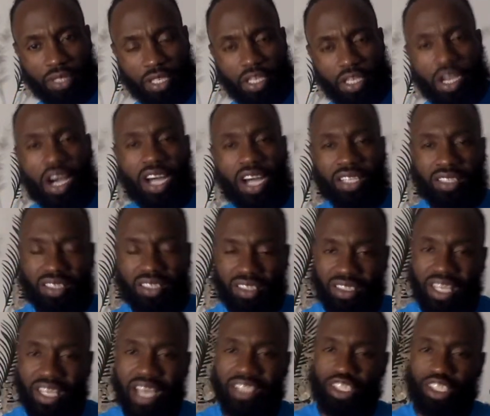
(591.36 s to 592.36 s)

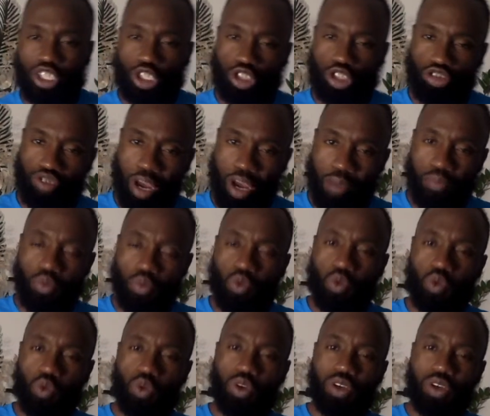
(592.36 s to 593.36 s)
Understand the scramble
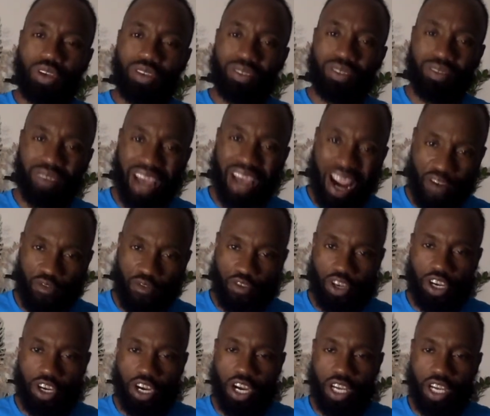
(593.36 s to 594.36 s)
of
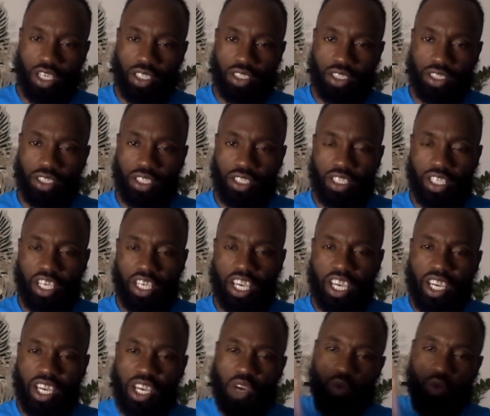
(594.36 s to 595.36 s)
Africa. Yeah,
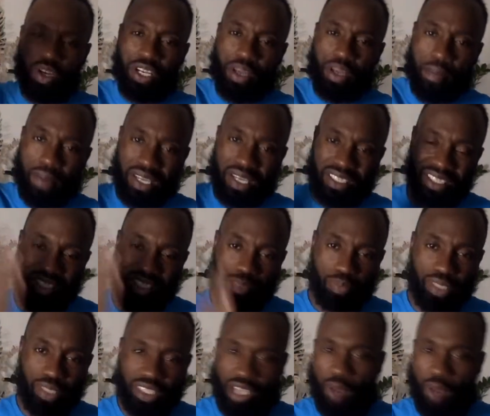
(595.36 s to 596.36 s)
when the man
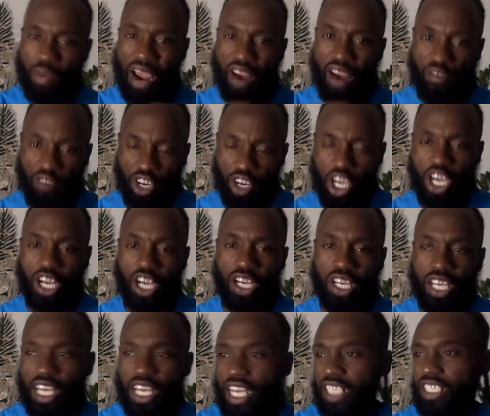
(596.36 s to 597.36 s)
split up Africa
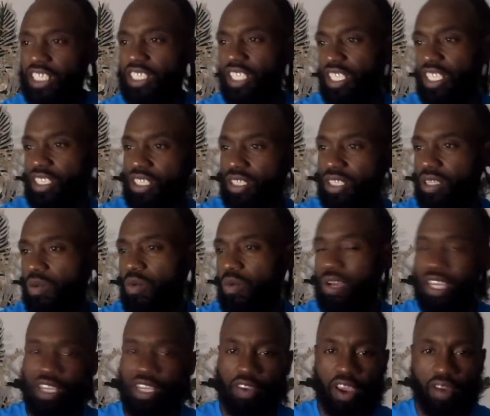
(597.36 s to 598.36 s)
and said to
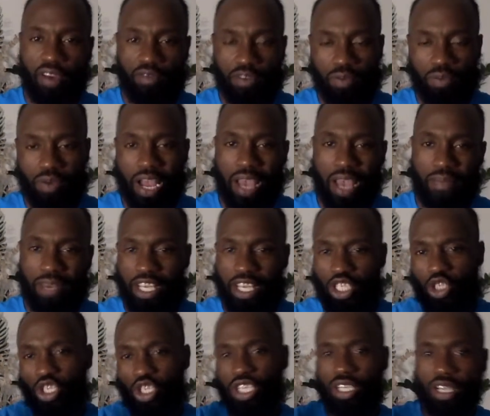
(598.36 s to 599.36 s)
every white man, you
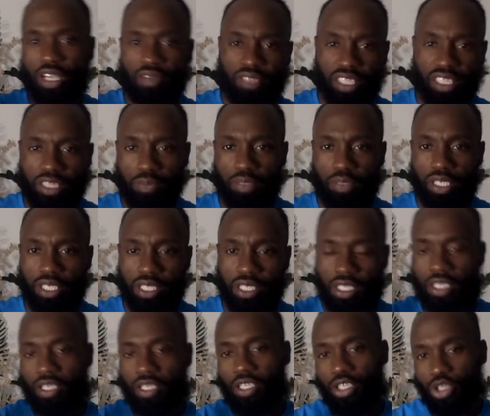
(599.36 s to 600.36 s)
can have this bit,
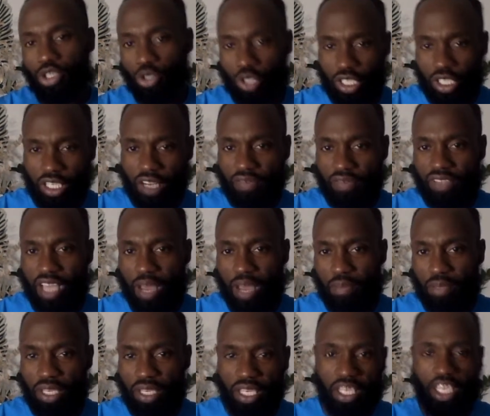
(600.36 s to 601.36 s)
you can have that
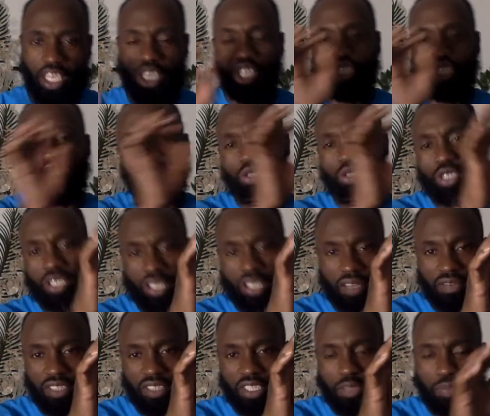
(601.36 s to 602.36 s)
bit, and you can have
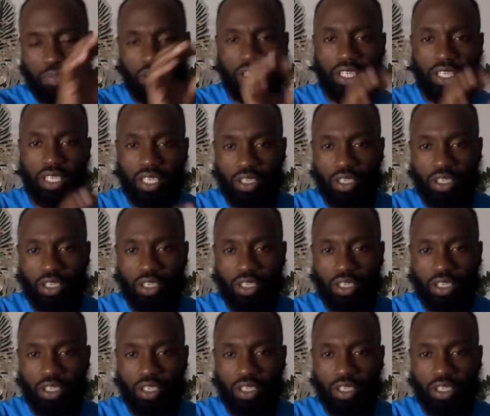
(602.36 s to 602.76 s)
this bit.